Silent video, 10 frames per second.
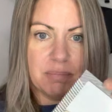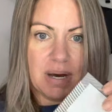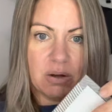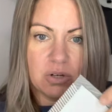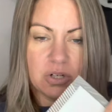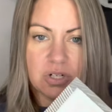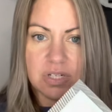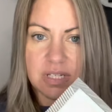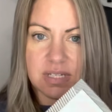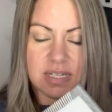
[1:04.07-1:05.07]

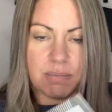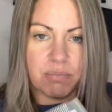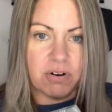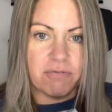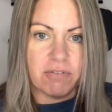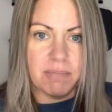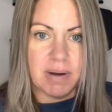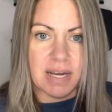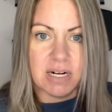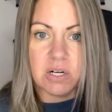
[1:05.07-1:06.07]
powders separate from
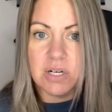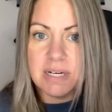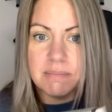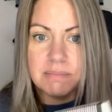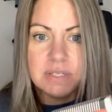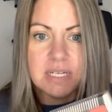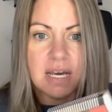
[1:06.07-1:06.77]
my creams,